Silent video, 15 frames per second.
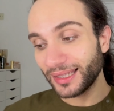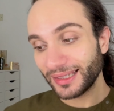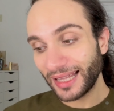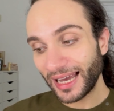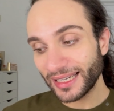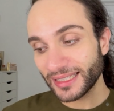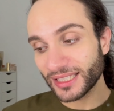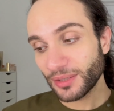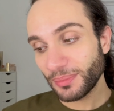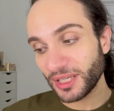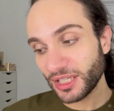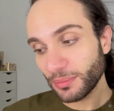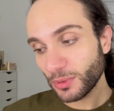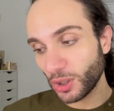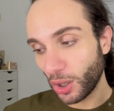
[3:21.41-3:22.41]
light to
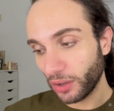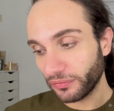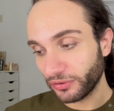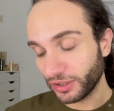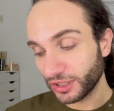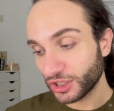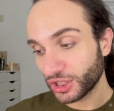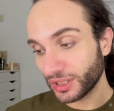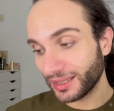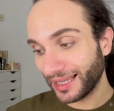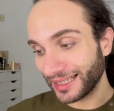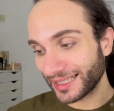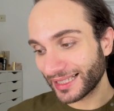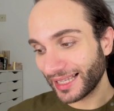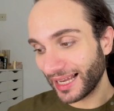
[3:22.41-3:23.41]
medium coverage
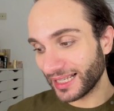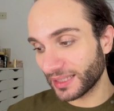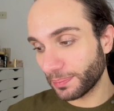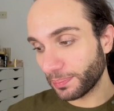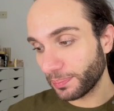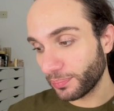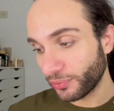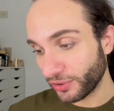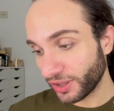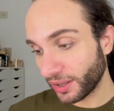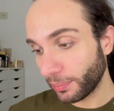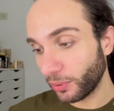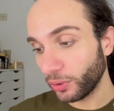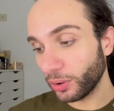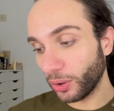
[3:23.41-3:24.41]
that stays
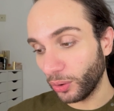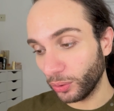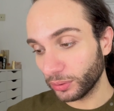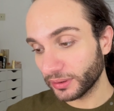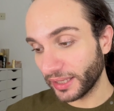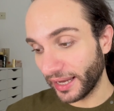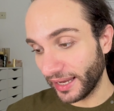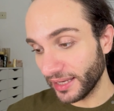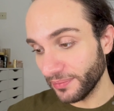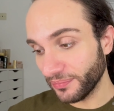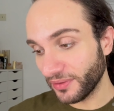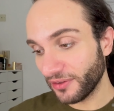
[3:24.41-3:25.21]
breathable all day,